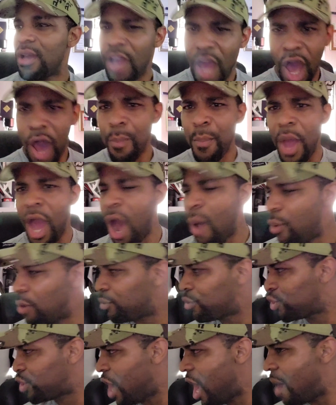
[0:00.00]
Hell, man, I
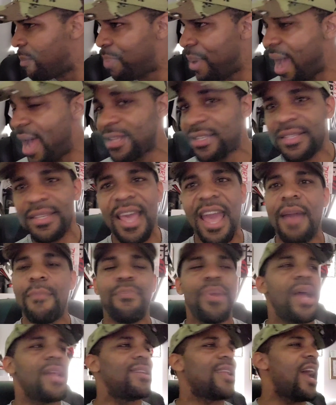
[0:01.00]
want the Scat Pack.
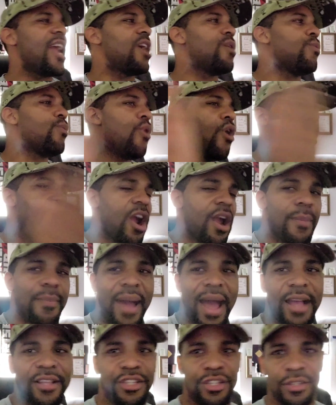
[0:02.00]
Scat Pack, and I ain't worried
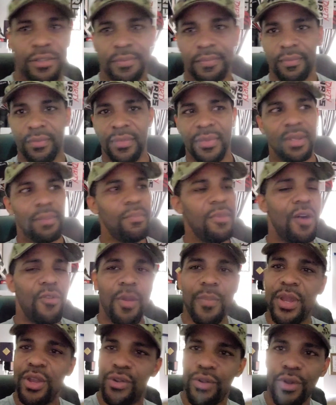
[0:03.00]
about you.
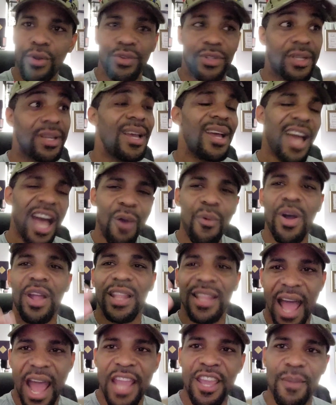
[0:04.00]
Motherfucker be cruising. That's what
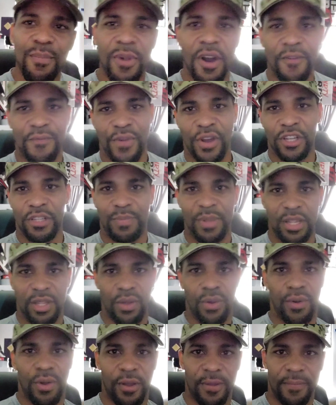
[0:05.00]
a lot of you motherfuckers be
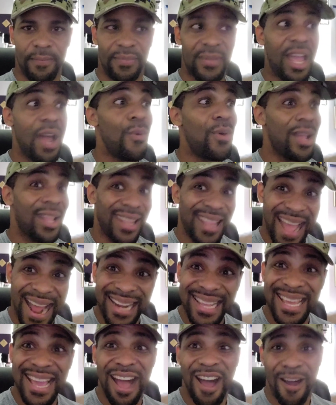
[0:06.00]
doing. That's what a
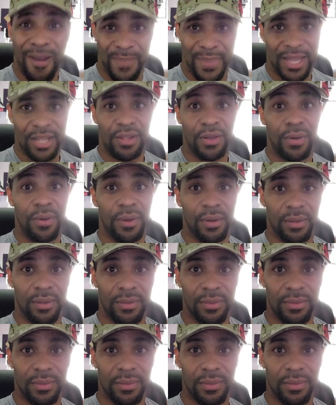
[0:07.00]
lot of y'all be doing.